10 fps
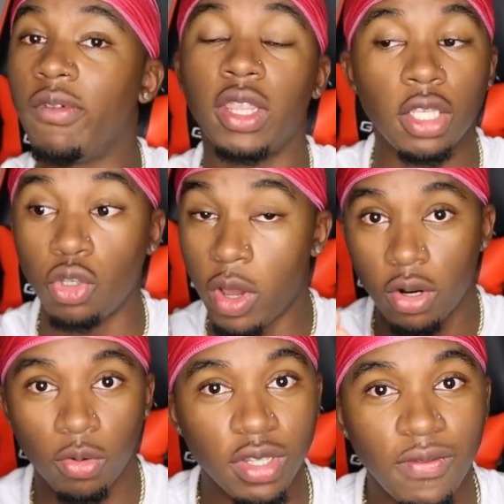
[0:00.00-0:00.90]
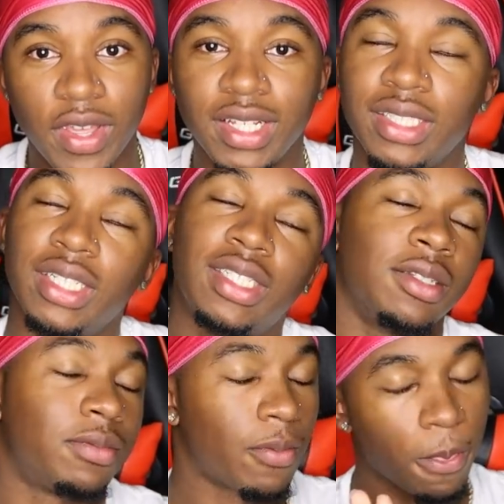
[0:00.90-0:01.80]
everything. You got OnlyFans?
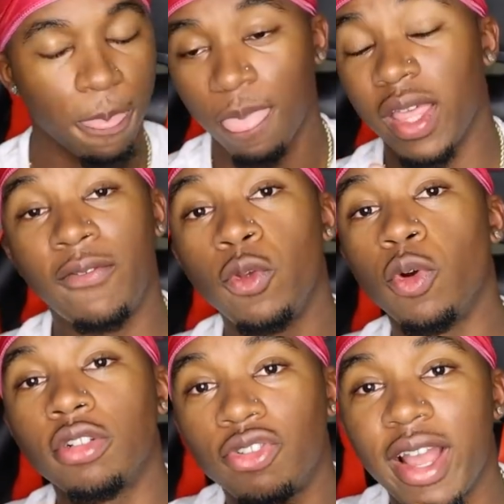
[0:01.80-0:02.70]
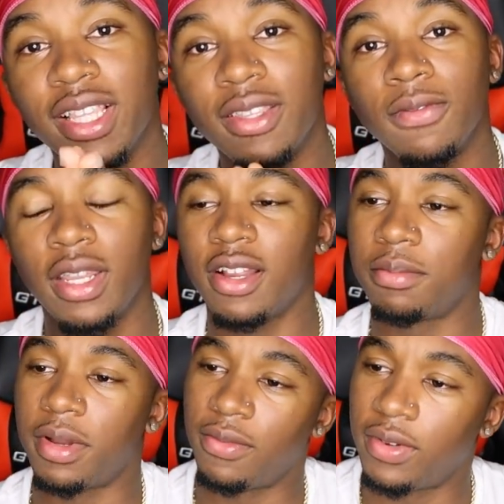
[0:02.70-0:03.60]
Listen, if you are attractive,
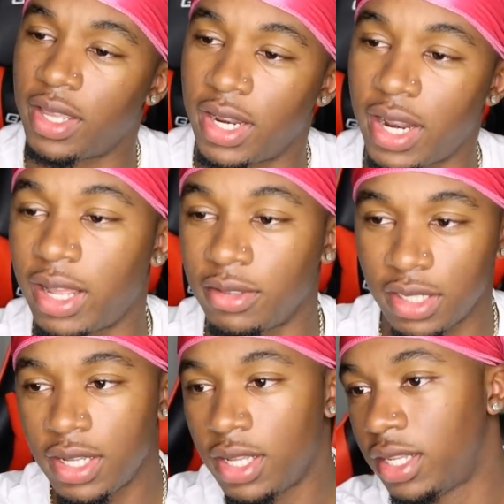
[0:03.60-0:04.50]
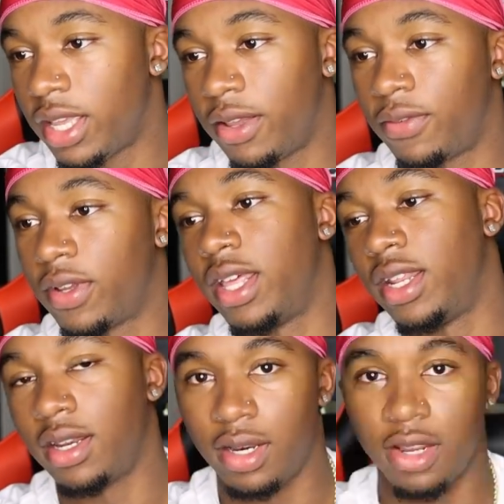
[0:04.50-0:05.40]
never mind. Forget it. Forget
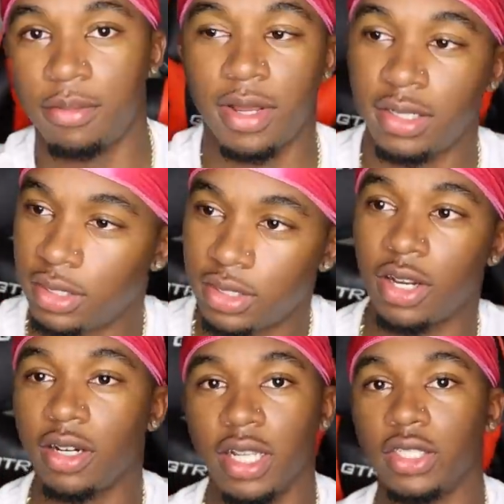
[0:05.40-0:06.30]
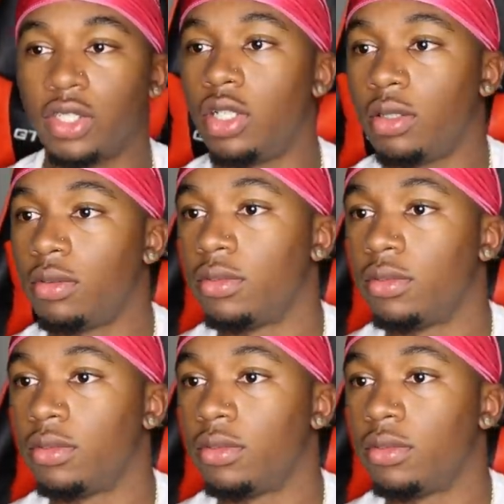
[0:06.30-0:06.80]
it. Never mind. Sorry, Dusty.